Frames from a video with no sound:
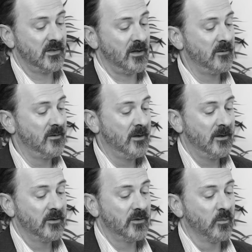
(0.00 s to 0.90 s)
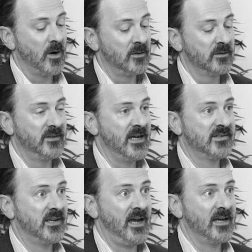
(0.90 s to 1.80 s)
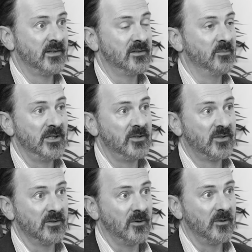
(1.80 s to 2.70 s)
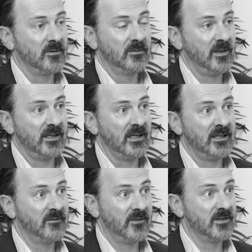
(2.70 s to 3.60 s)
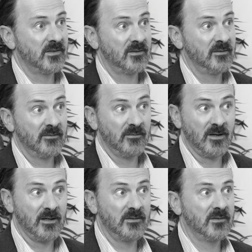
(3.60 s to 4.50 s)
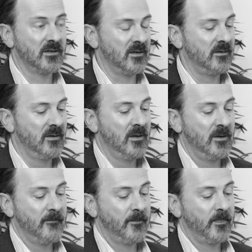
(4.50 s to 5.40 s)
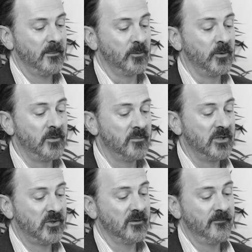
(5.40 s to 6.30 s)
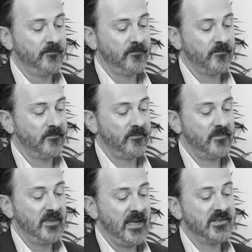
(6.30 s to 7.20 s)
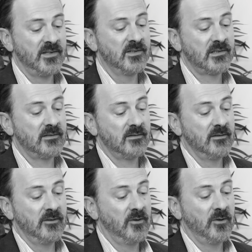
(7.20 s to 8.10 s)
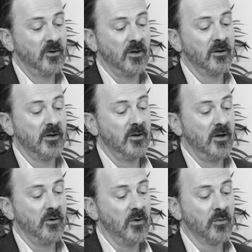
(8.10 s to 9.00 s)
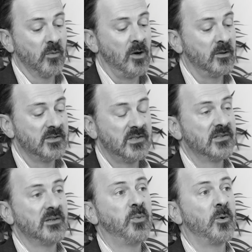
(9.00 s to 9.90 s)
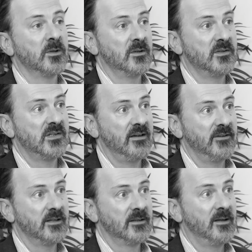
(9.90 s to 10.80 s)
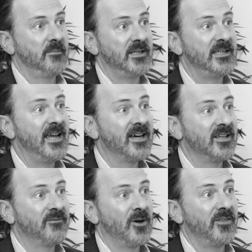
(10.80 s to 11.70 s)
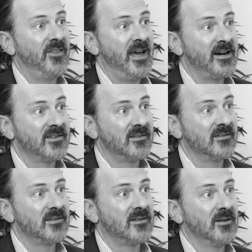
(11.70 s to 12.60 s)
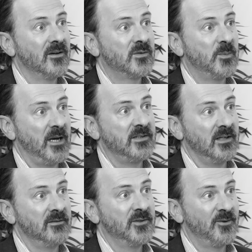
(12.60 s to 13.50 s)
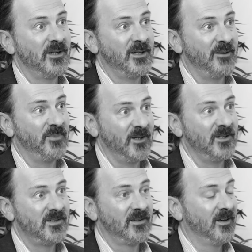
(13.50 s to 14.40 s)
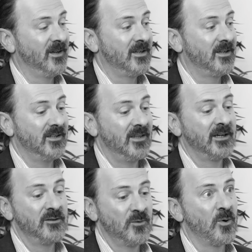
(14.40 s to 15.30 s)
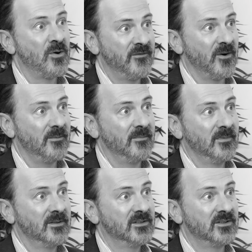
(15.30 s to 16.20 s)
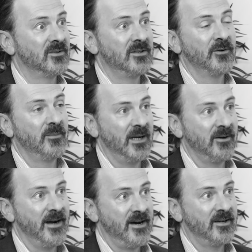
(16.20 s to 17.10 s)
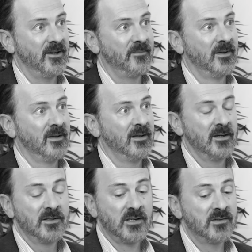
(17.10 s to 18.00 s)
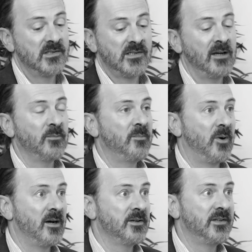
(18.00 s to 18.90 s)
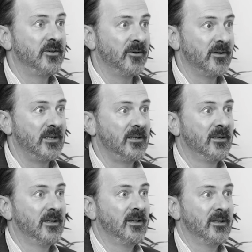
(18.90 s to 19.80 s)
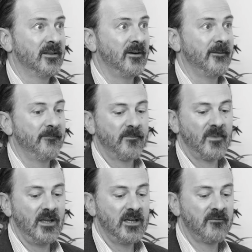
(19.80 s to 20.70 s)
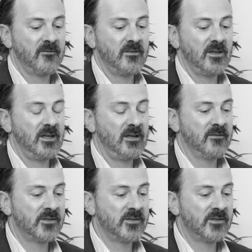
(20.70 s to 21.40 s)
So the role of NASA hasn't diminished at all in any of this. Right. So the lunar mission, NASA's got a, a, a role that's as important as ever. But now they've got thousands of space industry companies that they can draw from to deliver a better outcome. So it's the same with biosecurity. Like if if